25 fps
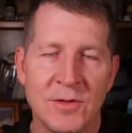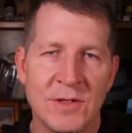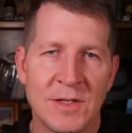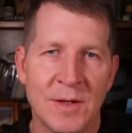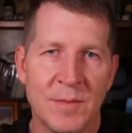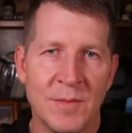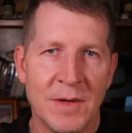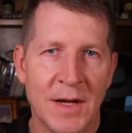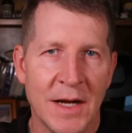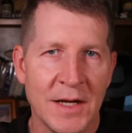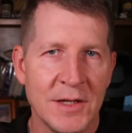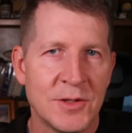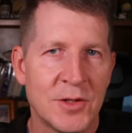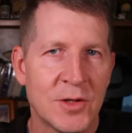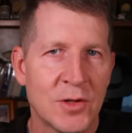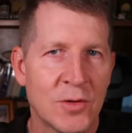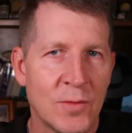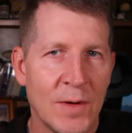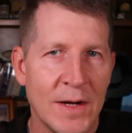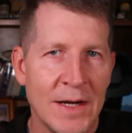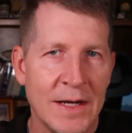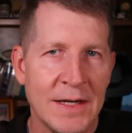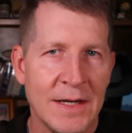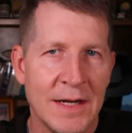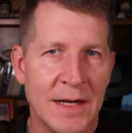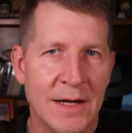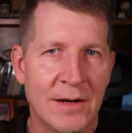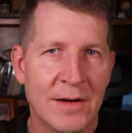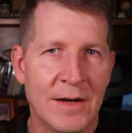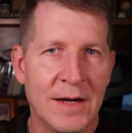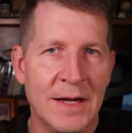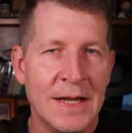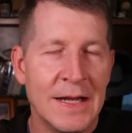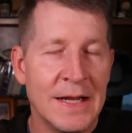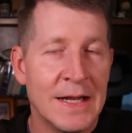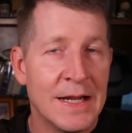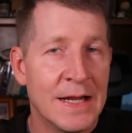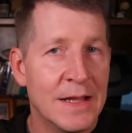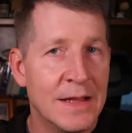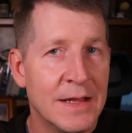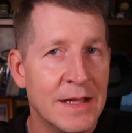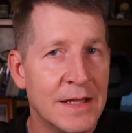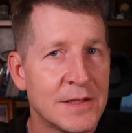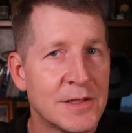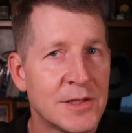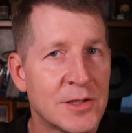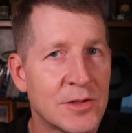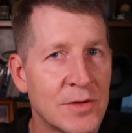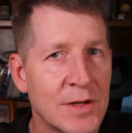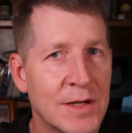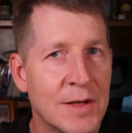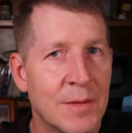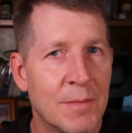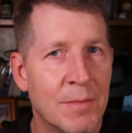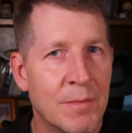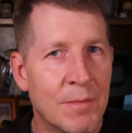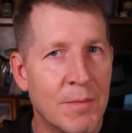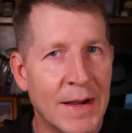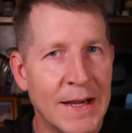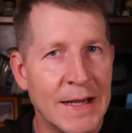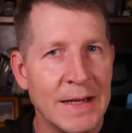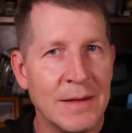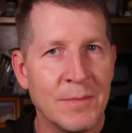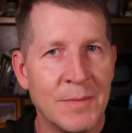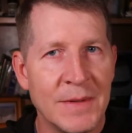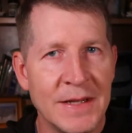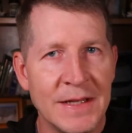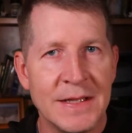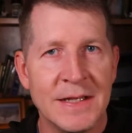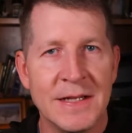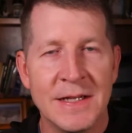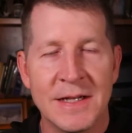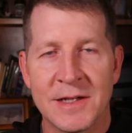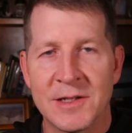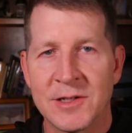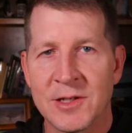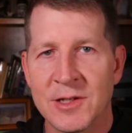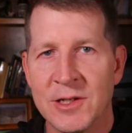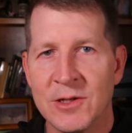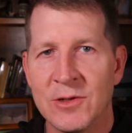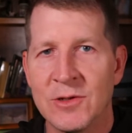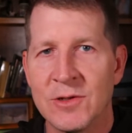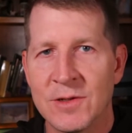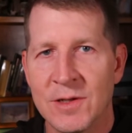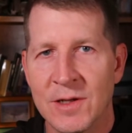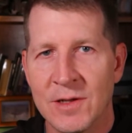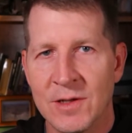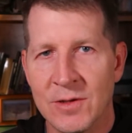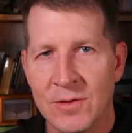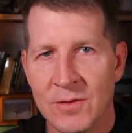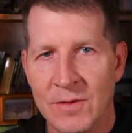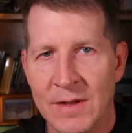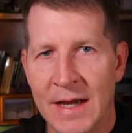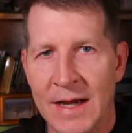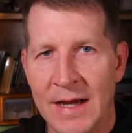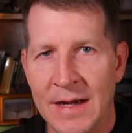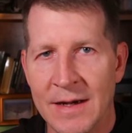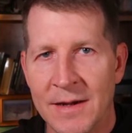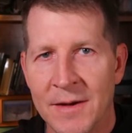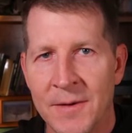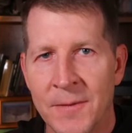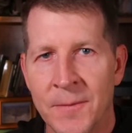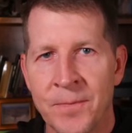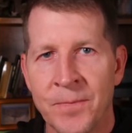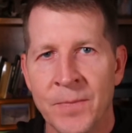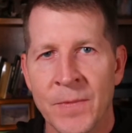to some nicer rain gear, this trip might be the excuse to do that.